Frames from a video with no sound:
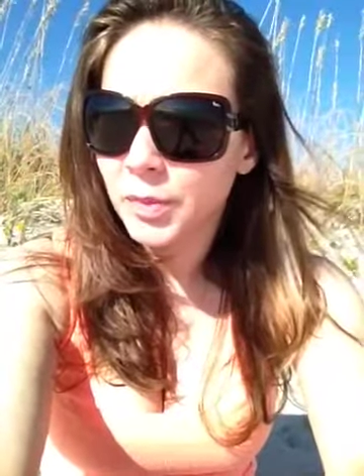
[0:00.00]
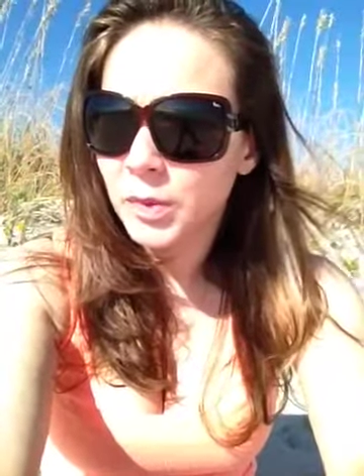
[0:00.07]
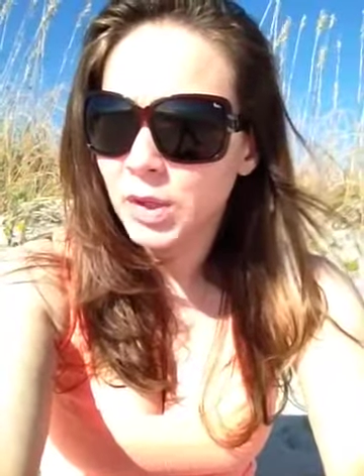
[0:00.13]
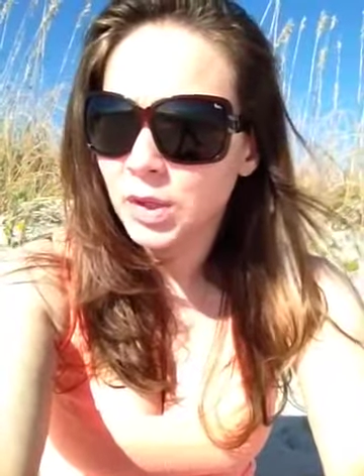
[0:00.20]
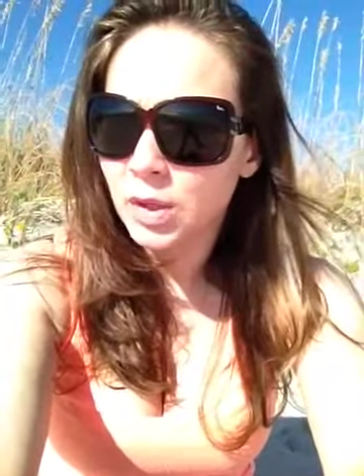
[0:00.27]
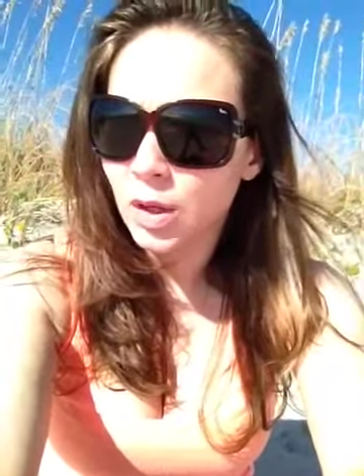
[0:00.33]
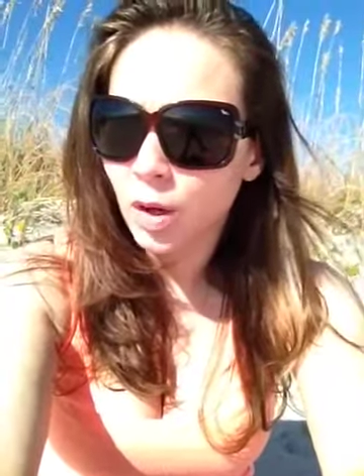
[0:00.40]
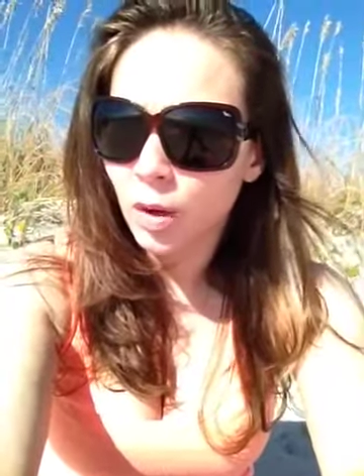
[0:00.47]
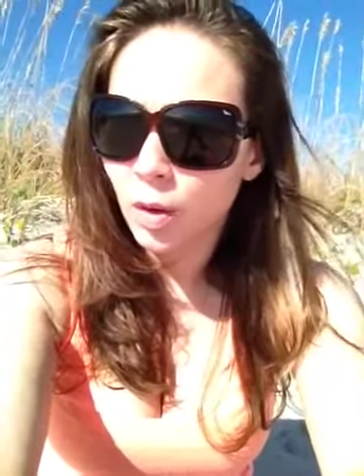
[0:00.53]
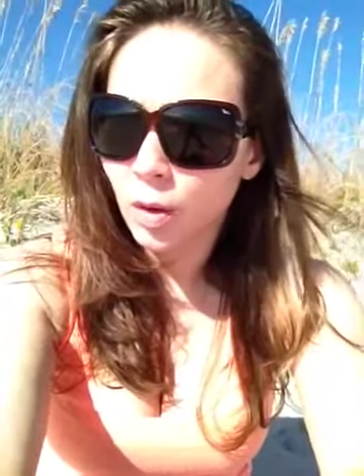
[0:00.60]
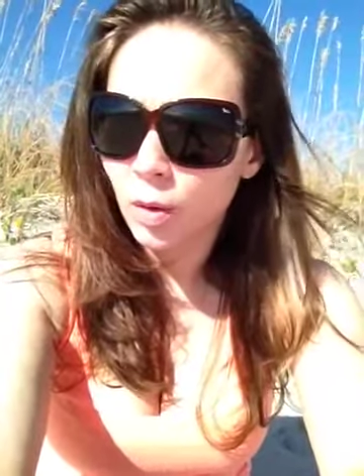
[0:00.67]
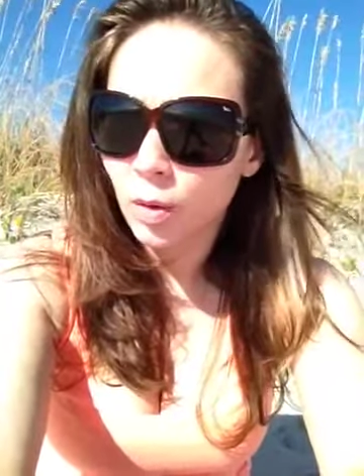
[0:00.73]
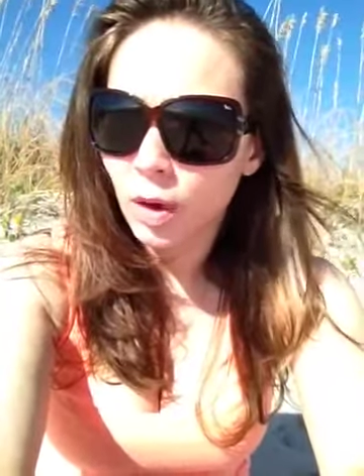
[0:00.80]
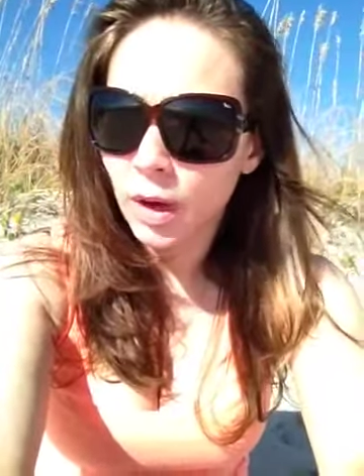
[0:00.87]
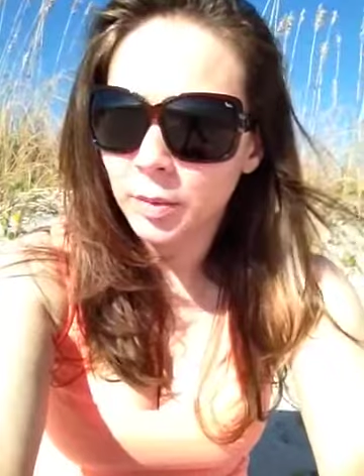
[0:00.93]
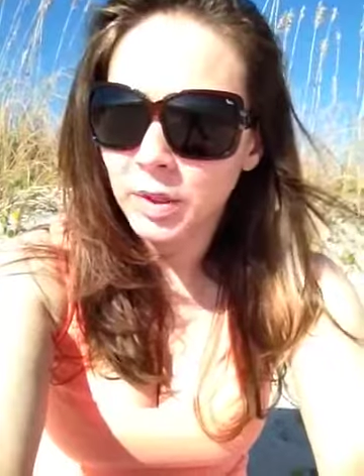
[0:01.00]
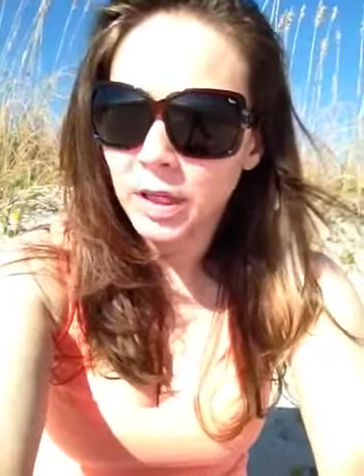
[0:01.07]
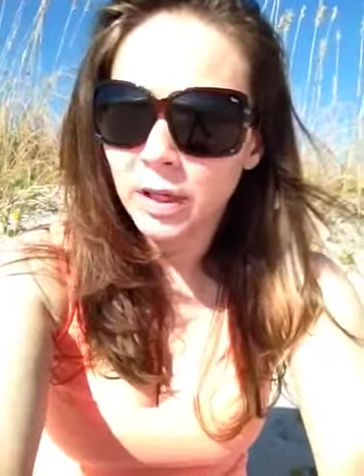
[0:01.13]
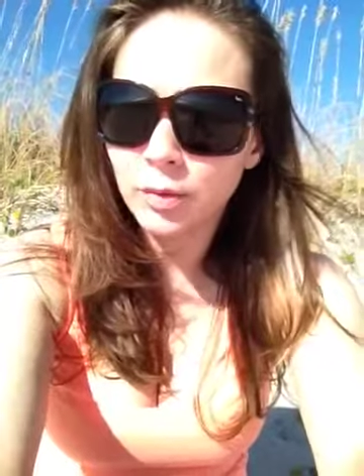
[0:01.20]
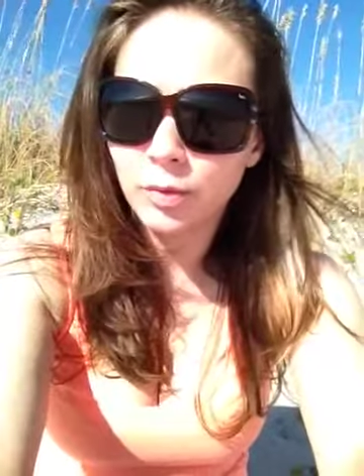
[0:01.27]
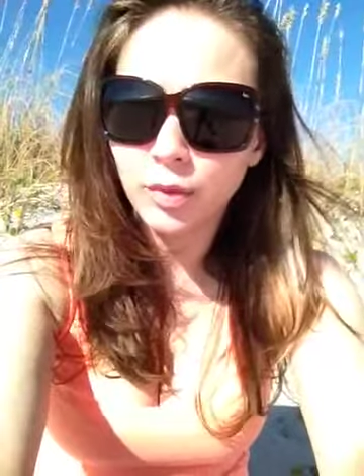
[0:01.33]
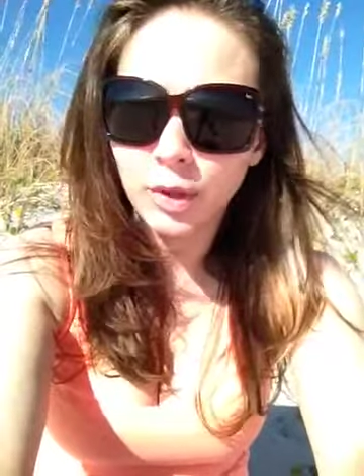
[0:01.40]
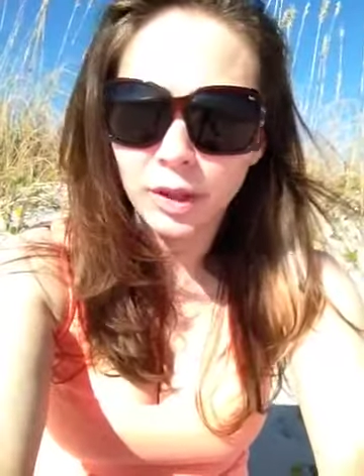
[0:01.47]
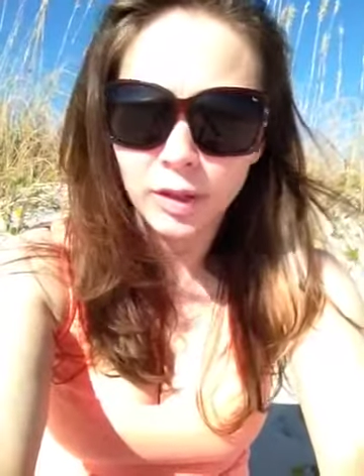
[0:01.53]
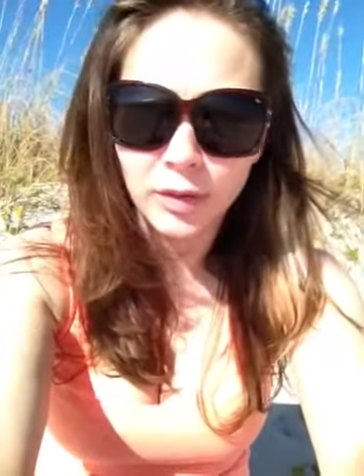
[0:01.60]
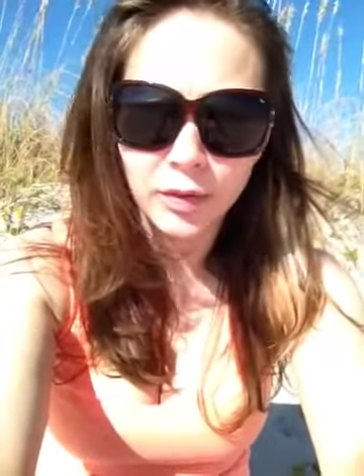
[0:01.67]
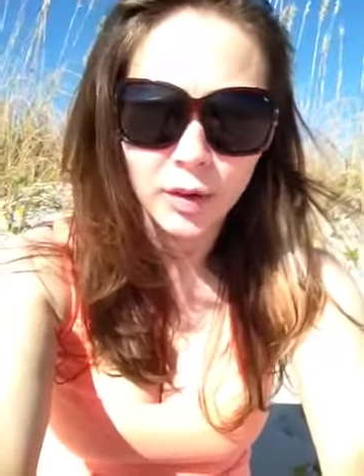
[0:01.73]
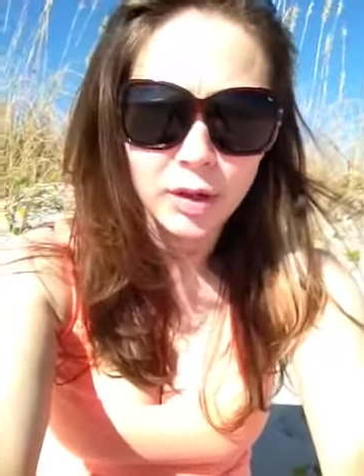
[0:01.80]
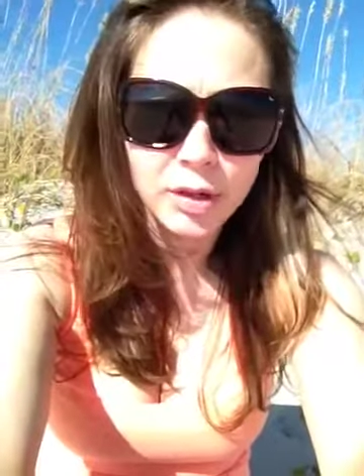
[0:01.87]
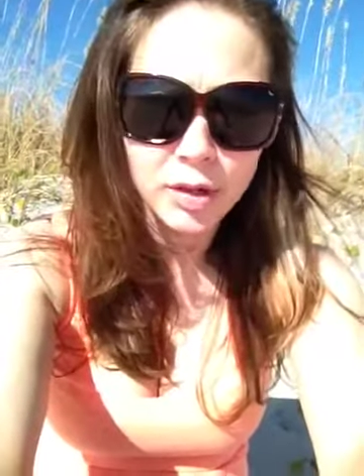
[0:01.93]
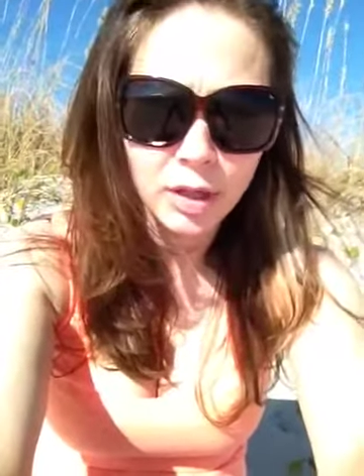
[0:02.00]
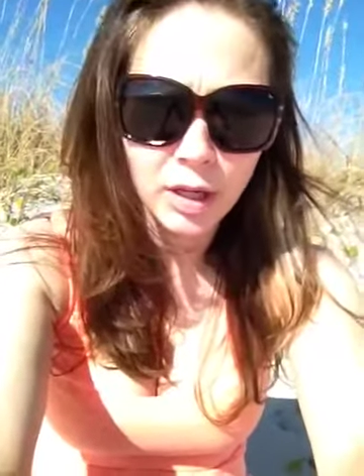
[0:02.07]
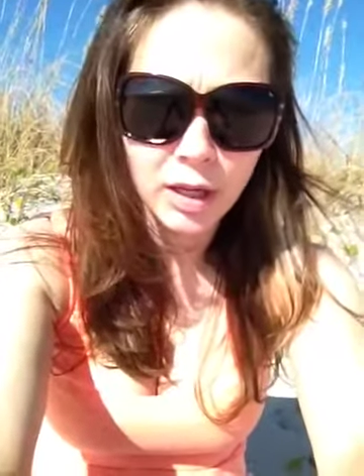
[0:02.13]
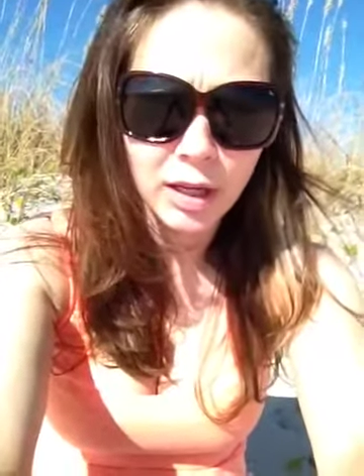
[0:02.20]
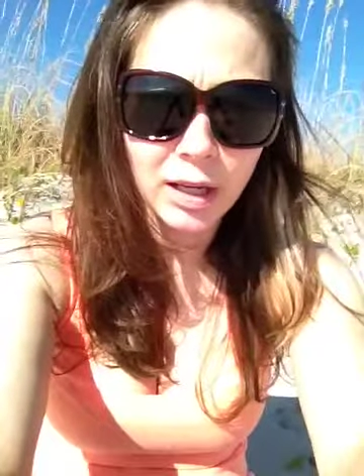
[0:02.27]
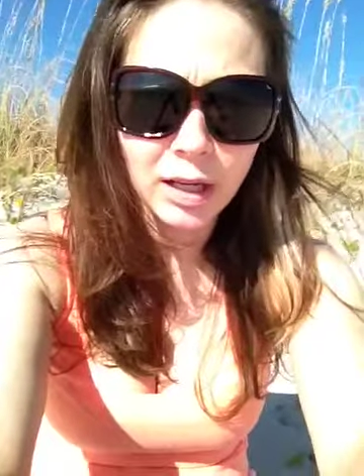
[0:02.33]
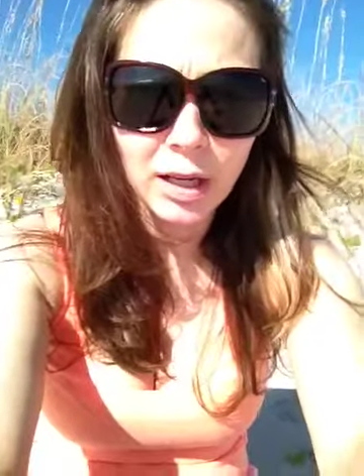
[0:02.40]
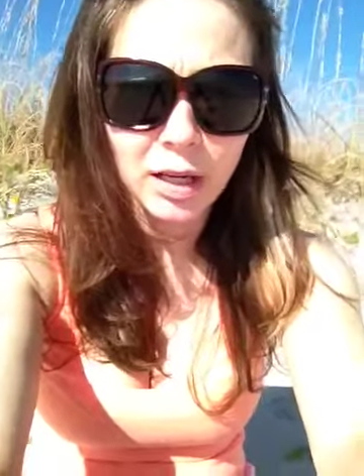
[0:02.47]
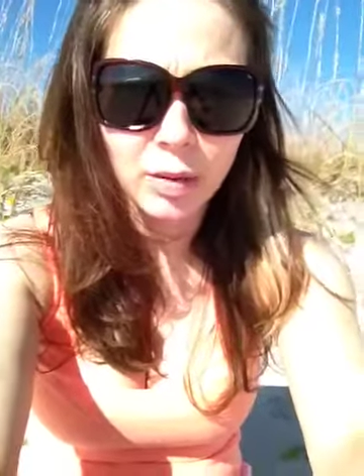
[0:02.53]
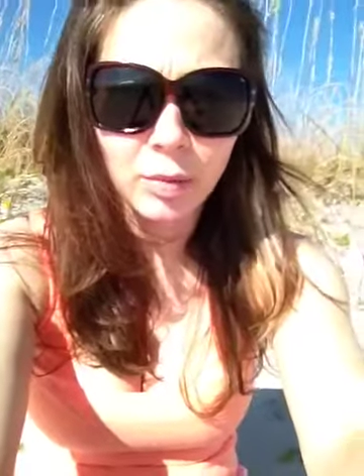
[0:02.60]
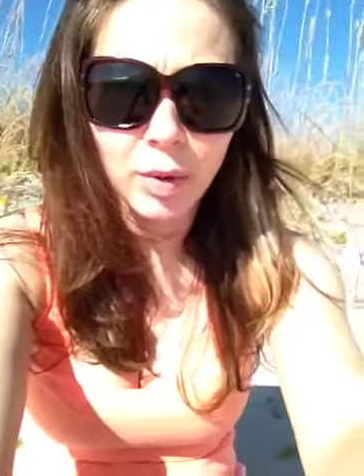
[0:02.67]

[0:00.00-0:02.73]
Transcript: so I'm getting really frustrated.